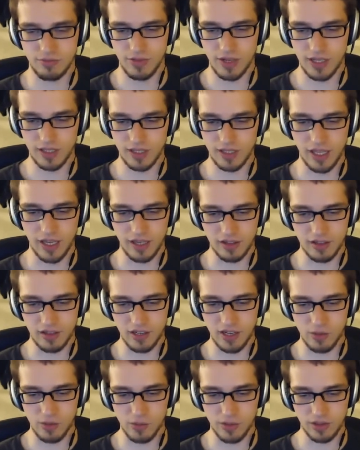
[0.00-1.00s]
at length,
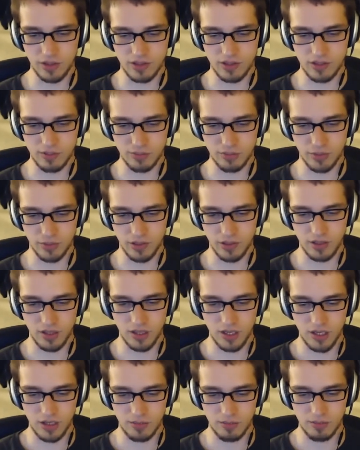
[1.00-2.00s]
and I will at some point.
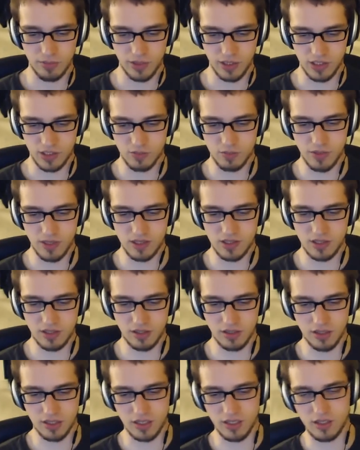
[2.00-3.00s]
But it's
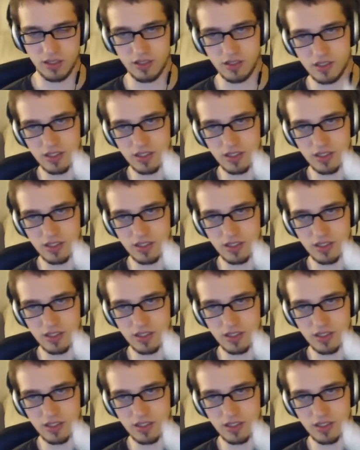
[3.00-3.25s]
basically a